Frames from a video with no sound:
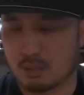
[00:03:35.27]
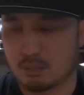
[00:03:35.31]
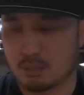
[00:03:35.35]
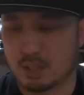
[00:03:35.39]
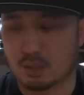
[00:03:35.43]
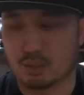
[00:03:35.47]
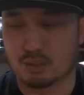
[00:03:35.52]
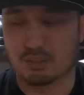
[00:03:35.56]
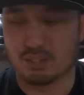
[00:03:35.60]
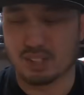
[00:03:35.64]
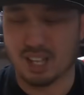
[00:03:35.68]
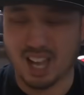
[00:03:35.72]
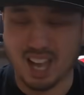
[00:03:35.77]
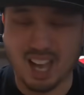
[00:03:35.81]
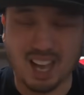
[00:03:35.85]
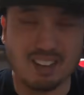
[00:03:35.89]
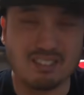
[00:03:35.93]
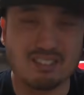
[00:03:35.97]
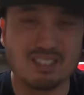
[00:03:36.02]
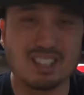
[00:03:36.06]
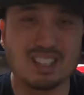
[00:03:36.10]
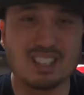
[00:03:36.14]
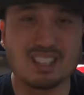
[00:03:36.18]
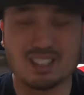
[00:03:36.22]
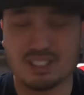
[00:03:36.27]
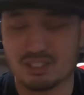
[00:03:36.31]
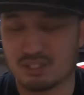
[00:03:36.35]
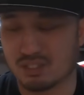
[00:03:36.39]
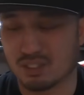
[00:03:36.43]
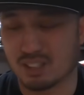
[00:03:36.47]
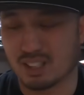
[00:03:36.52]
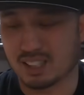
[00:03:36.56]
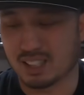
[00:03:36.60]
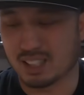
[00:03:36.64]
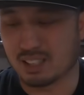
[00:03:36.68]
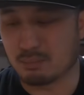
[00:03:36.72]
It was heavy. It was,
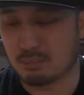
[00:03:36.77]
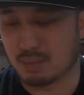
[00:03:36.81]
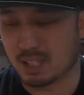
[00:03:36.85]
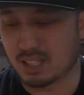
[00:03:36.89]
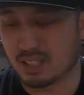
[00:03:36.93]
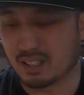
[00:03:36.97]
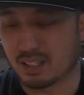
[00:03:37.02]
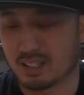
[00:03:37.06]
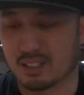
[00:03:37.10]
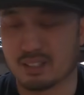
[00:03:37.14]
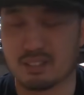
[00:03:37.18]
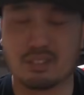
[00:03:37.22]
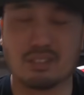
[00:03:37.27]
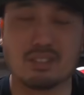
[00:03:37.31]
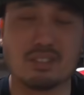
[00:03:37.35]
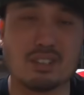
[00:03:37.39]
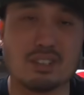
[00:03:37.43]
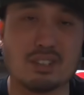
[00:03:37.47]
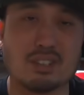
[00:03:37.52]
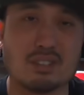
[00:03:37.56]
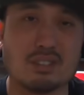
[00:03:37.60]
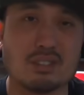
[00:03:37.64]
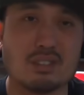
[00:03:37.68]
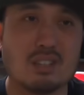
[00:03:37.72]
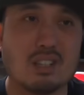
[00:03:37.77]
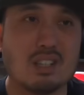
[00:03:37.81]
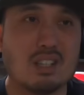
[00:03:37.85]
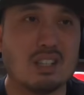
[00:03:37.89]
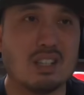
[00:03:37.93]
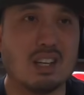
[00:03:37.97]
again, made out of steel.